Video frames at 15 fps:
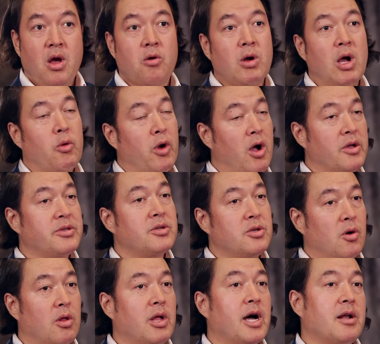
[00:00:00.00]
Right? We also
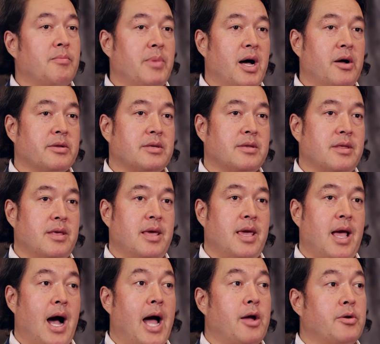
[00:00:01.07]
know a lot about
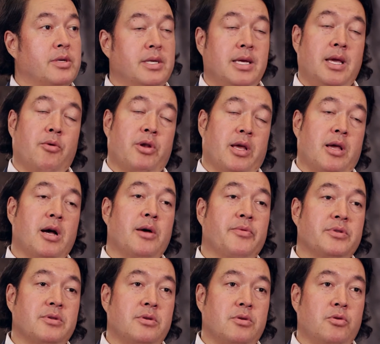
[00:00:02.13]
the IoT when it
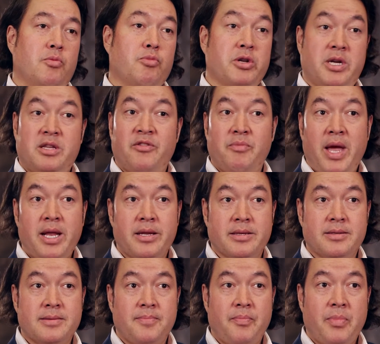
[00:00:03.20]
comes to predictive
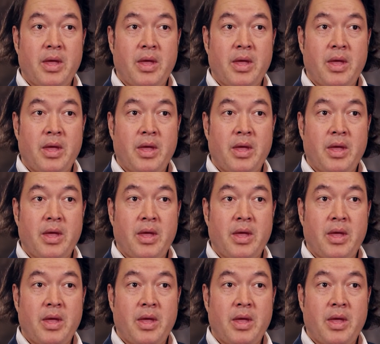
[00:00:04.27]
maintenance.